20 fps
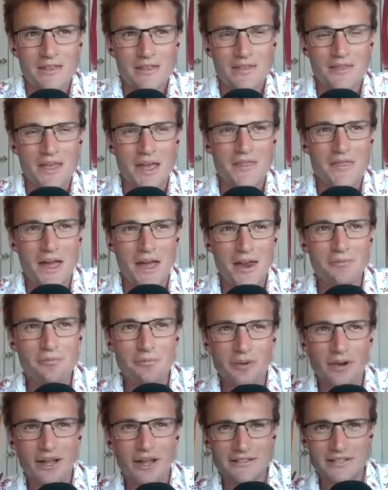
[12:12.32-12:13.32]
that that
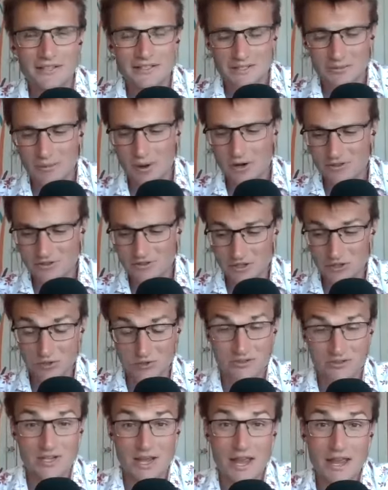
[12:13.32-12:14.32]
implies, I suppose, that you're
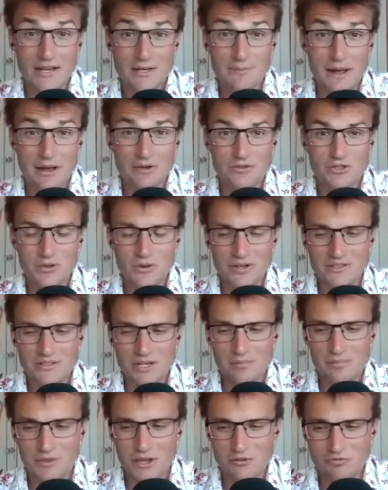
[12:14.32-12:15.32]
scared about doing
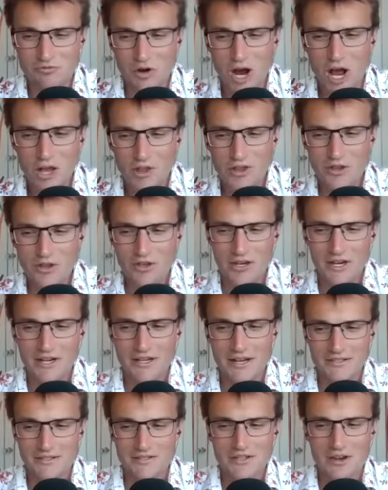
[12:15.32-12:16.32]
something rather than it
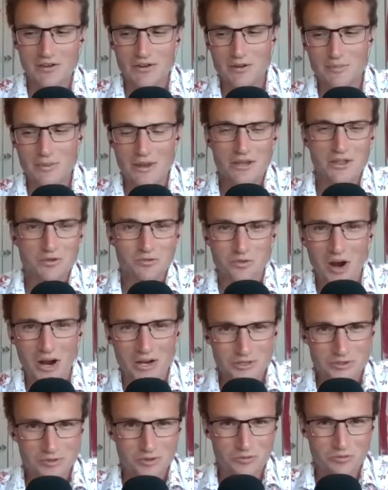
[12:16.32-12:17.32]
necessarily being the
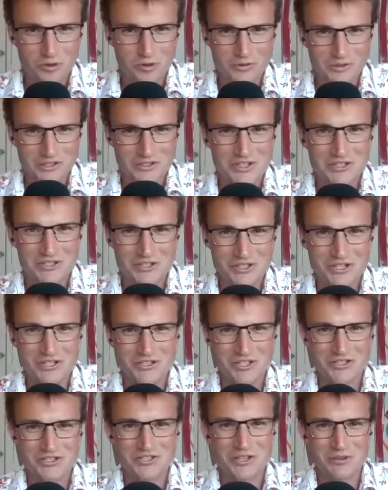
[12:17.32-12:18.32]
right or the wrong decision. It
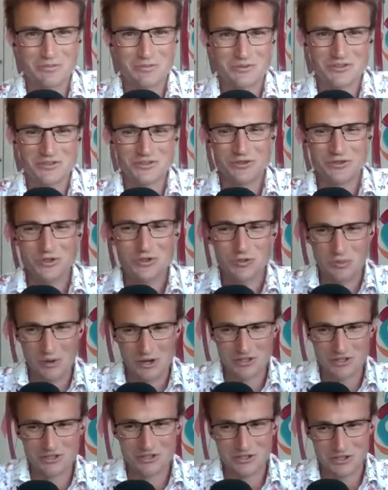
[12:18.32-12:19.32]
just seems too
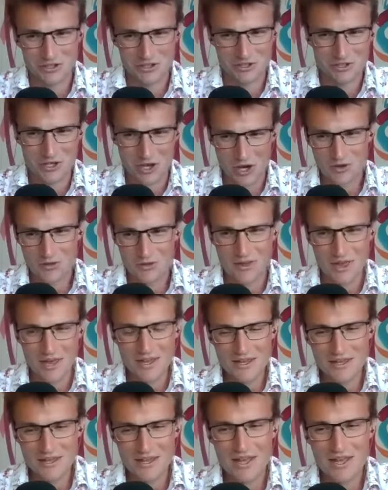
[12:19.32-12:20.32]
much to go
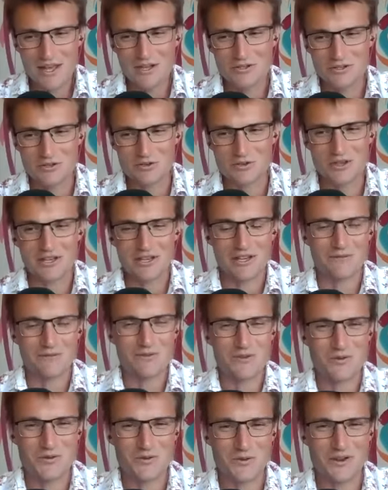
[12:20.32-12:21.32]
there. Do you think if
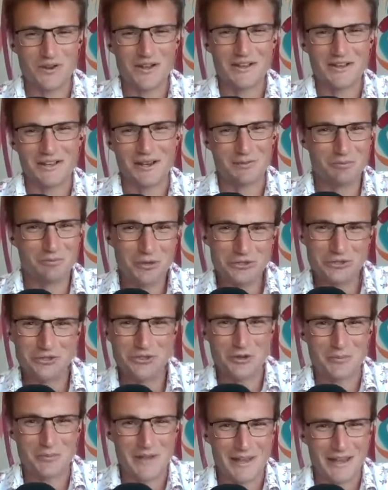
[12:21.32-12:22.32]
you I'm pushing
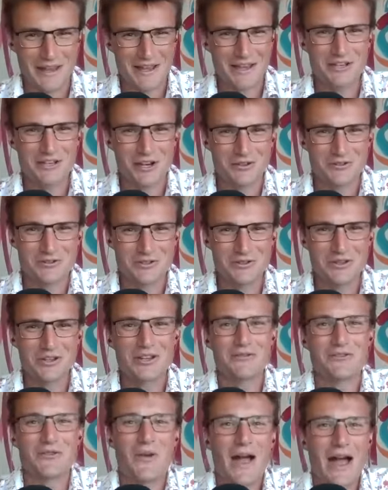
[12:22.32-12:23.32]
you a bit here. You know, do you think
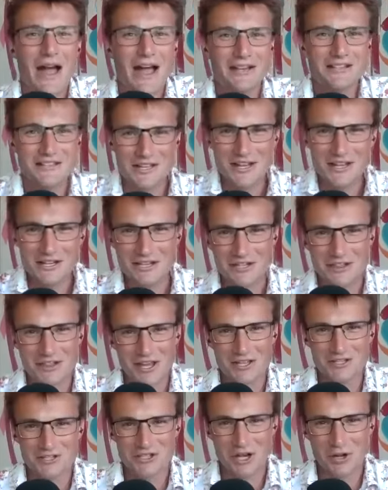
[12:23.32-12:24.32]
mm. if you mm-hmm. had taken
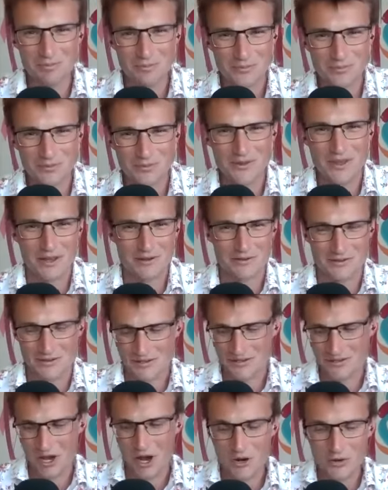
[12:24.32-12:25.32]
that jump, that
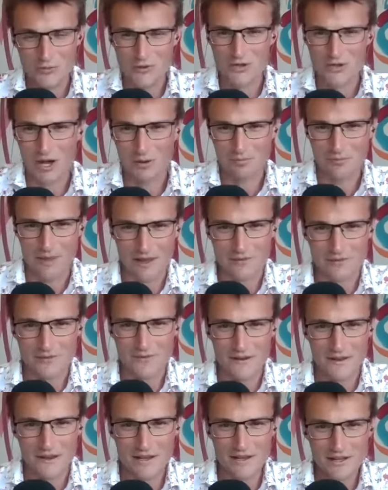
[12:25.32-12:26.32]
overcome that
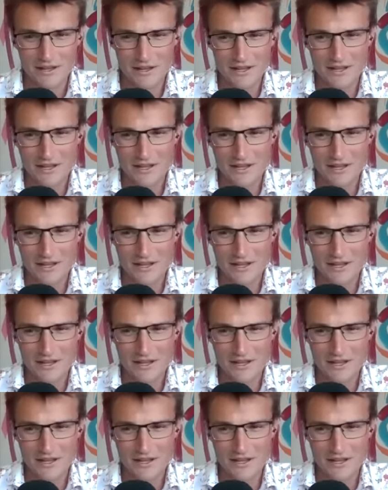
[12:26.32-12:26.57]
fear,